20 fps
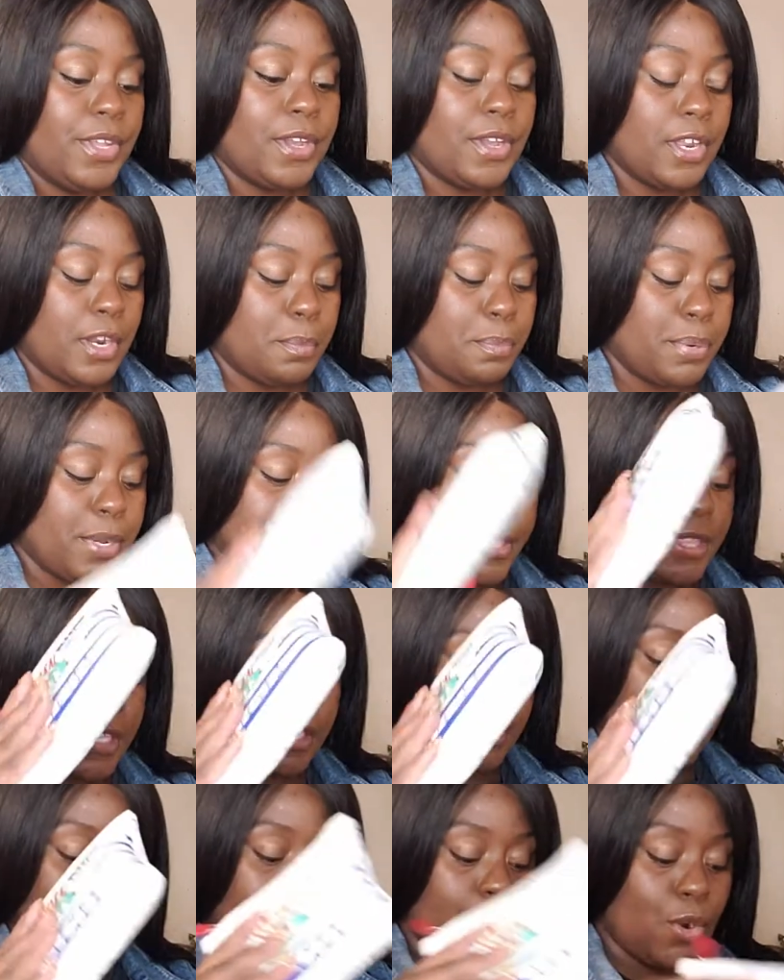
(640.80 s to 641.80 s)
Gonna put the
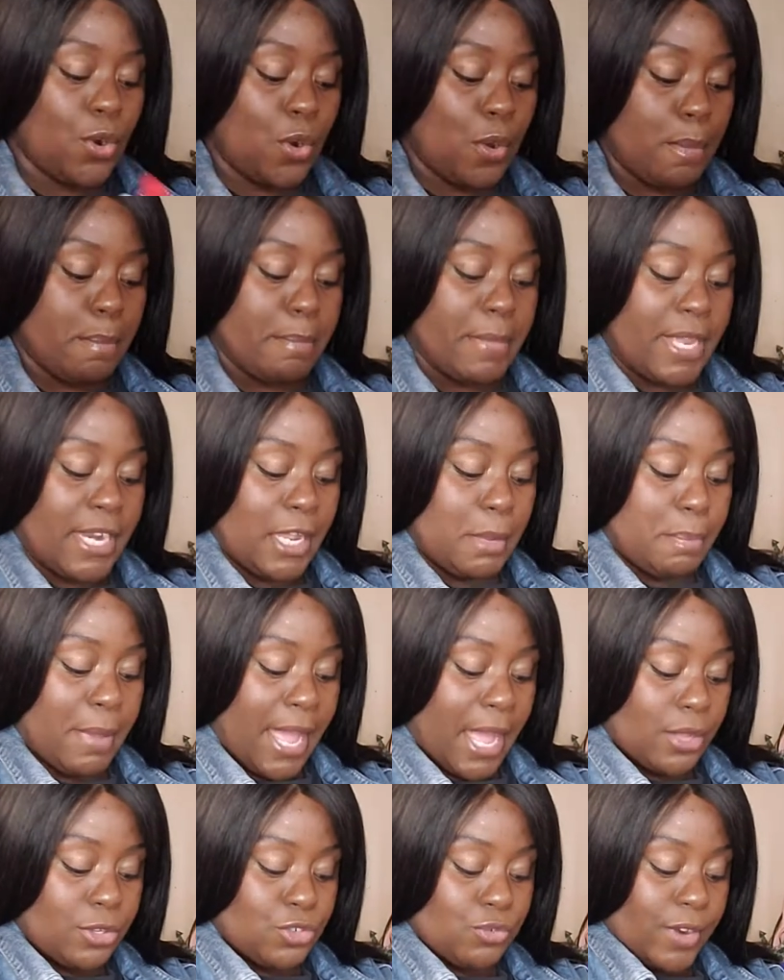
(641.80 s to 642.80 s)
little mini
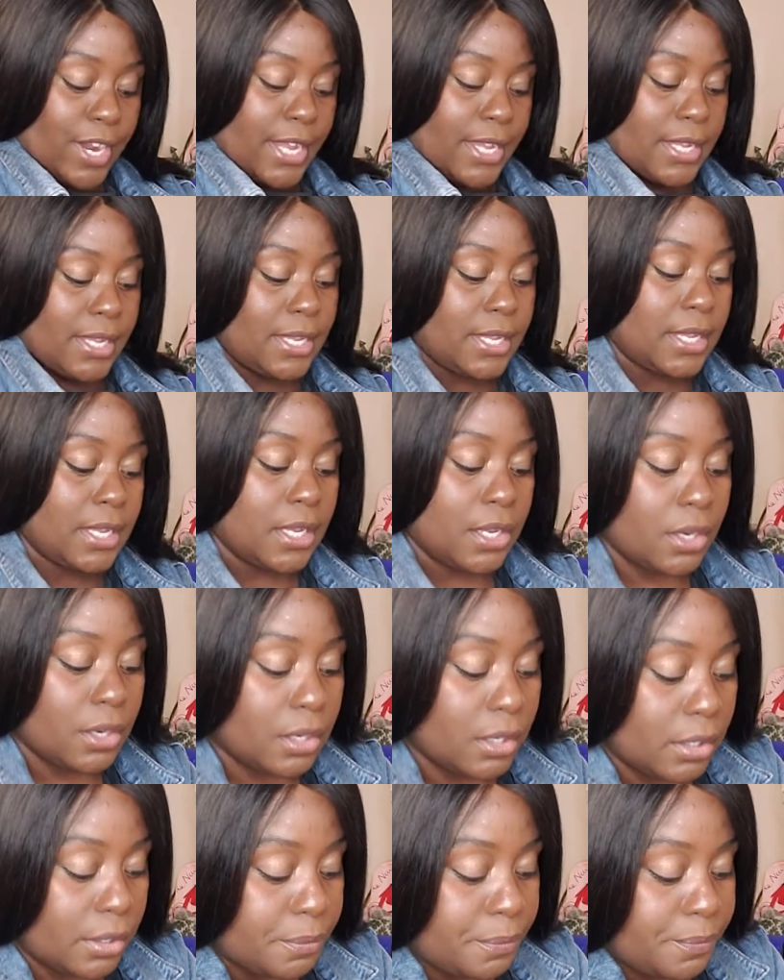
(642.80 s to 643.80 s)
pouch right
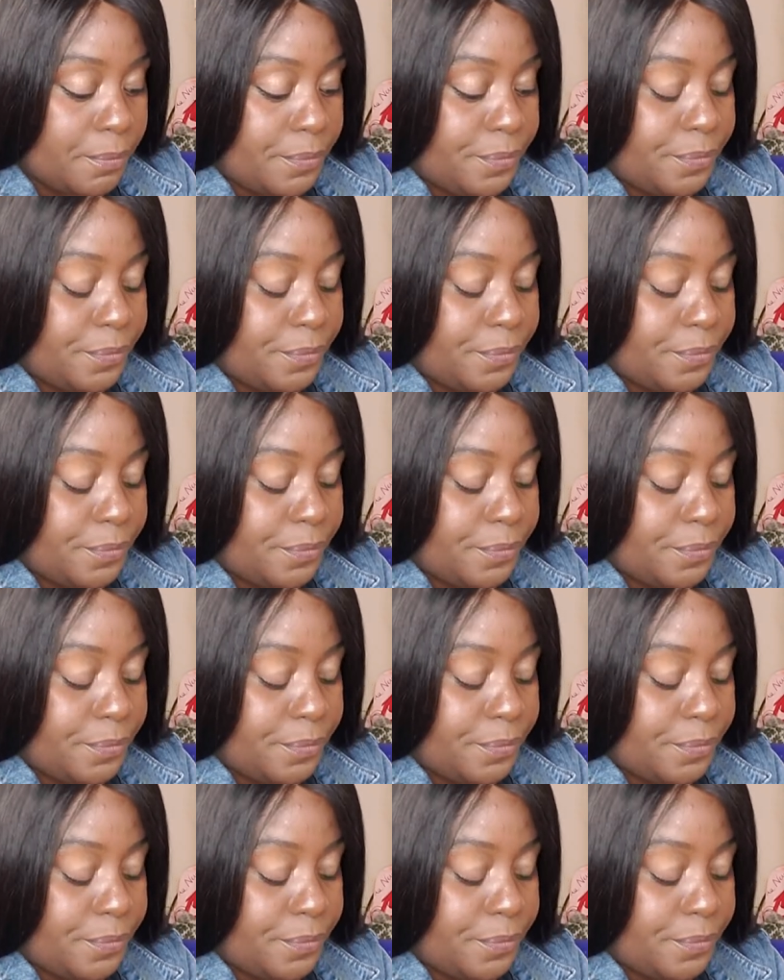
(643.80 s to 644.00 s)
here.